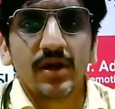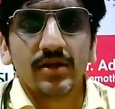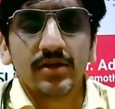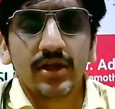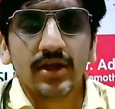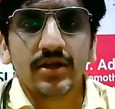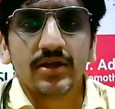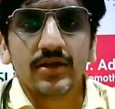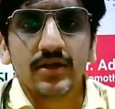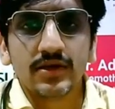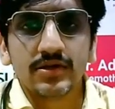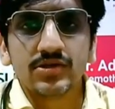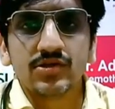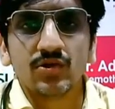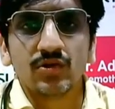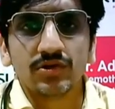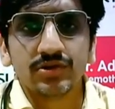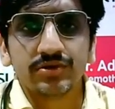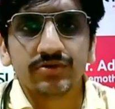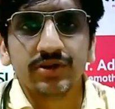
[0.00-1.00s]
There is
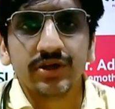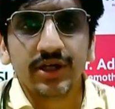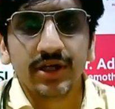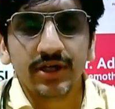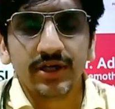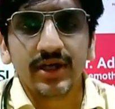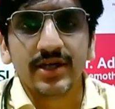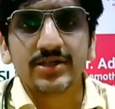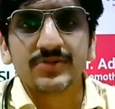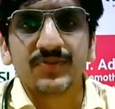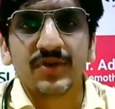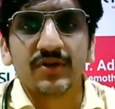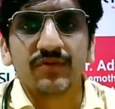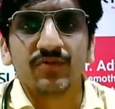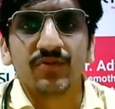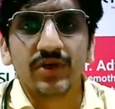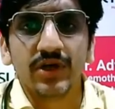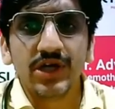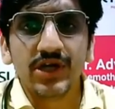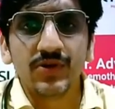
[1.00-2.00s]
no screening test,
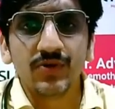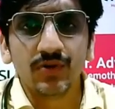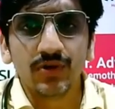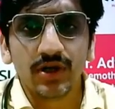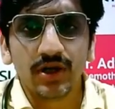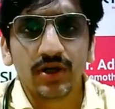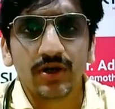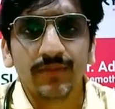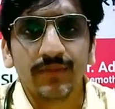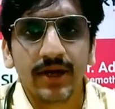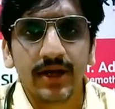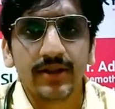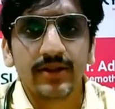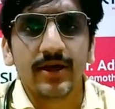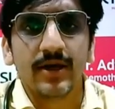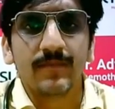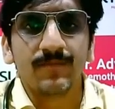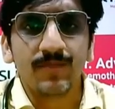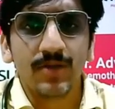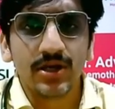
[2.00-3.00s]
but we do recommend
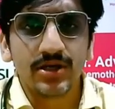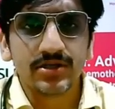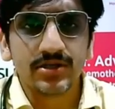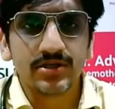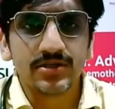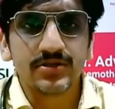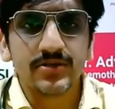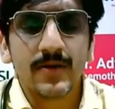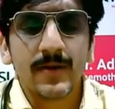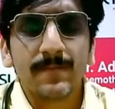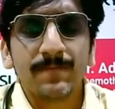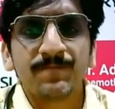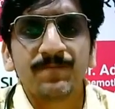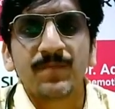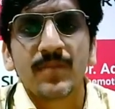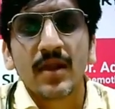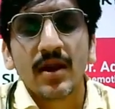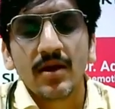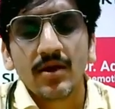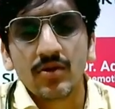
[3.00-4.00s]
that patients
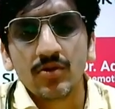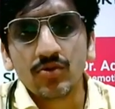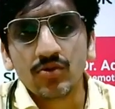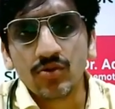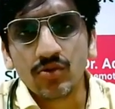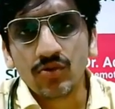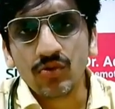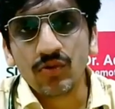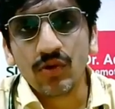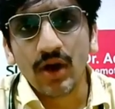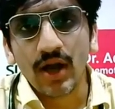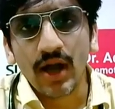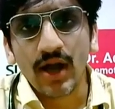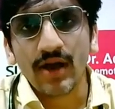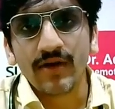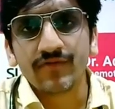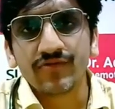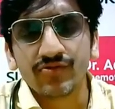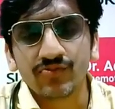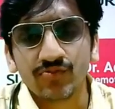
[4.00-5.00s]
who
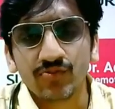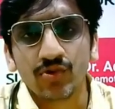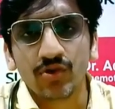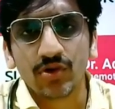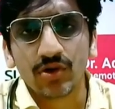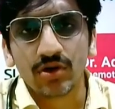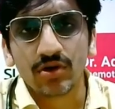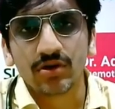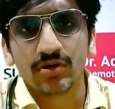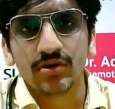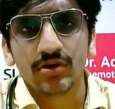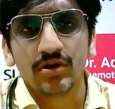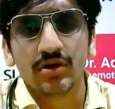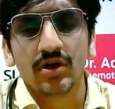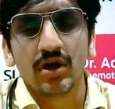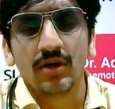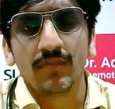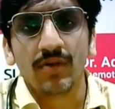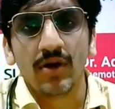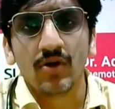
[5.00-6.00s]
have smoked
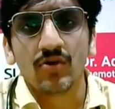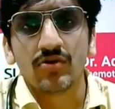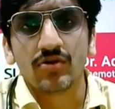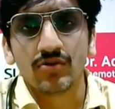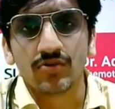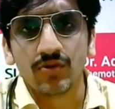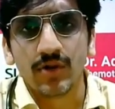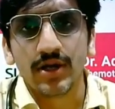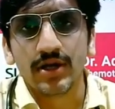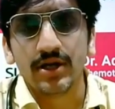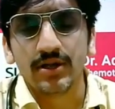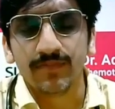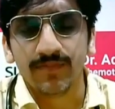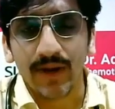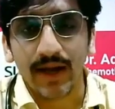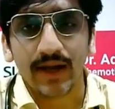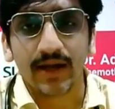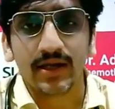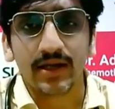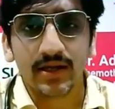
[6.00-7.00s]
about 20
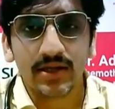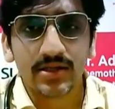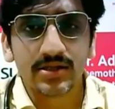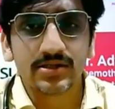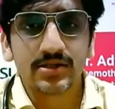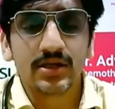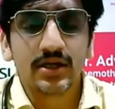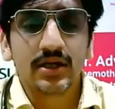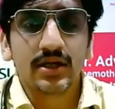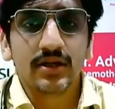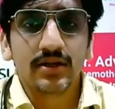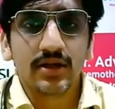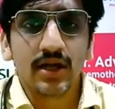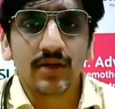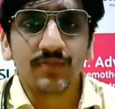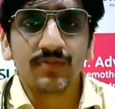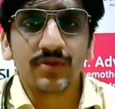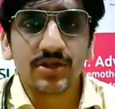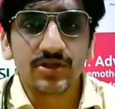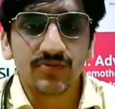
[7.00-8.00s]
pack years,
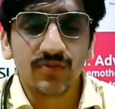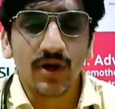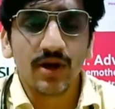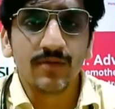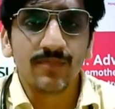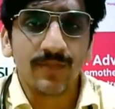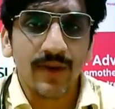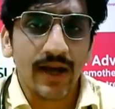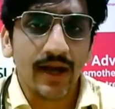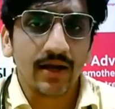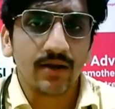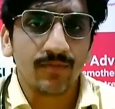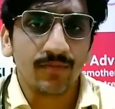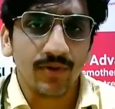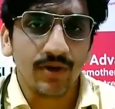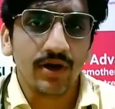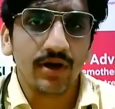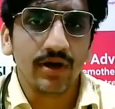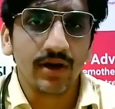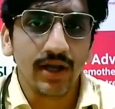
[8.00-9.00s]
that means one pack
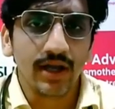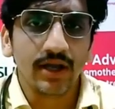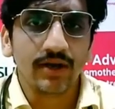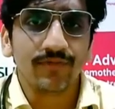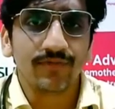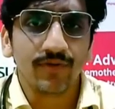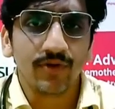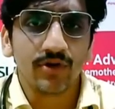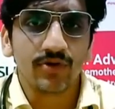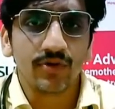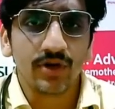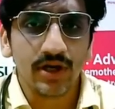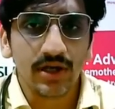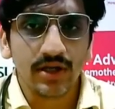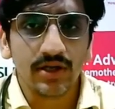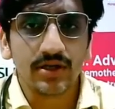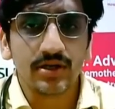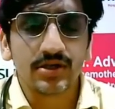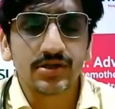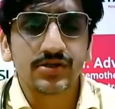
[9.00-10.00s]
per day for 20
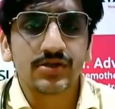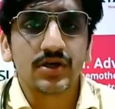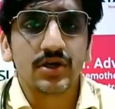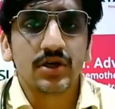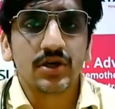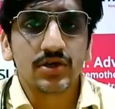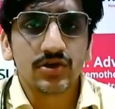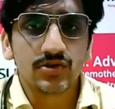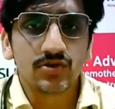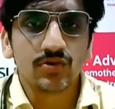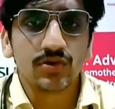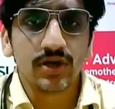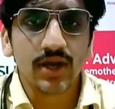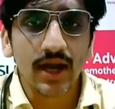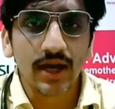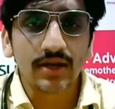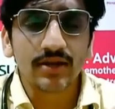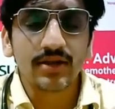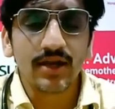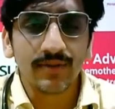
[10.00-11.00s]
years, should
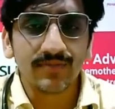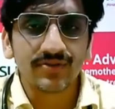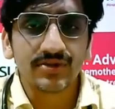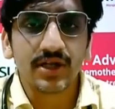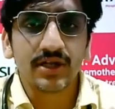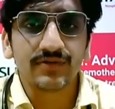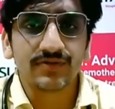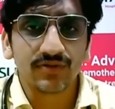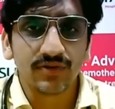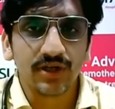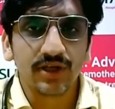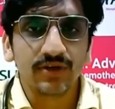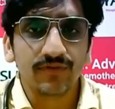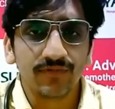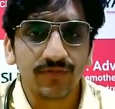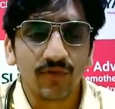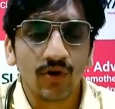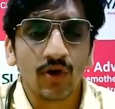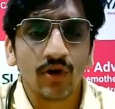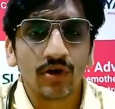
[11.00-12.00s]
get themselves screened
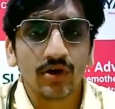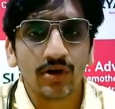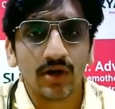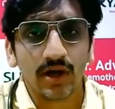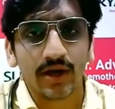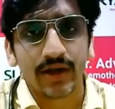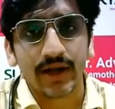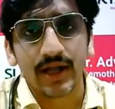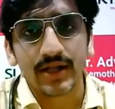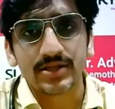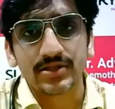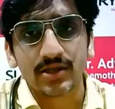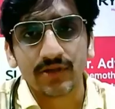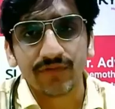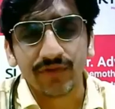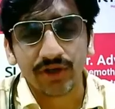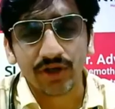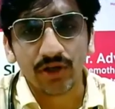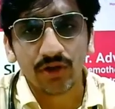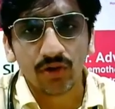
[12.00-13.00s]
for lung cancer
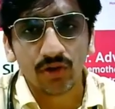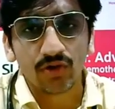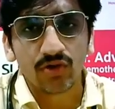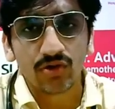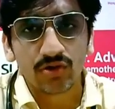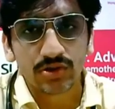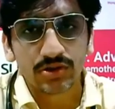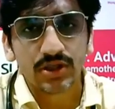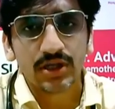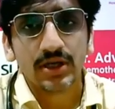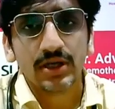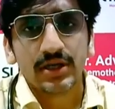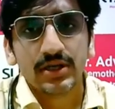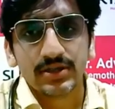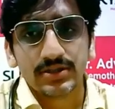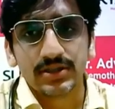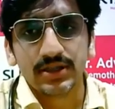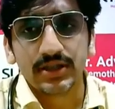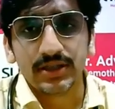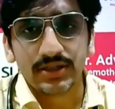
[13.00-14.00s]
with a low dose
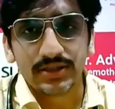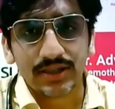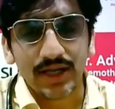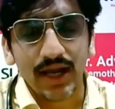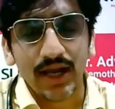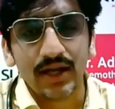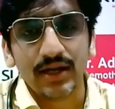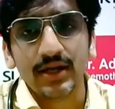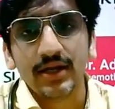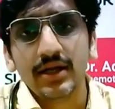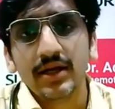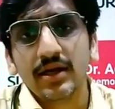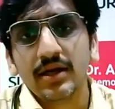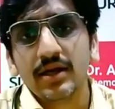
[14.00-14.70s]
CT scan.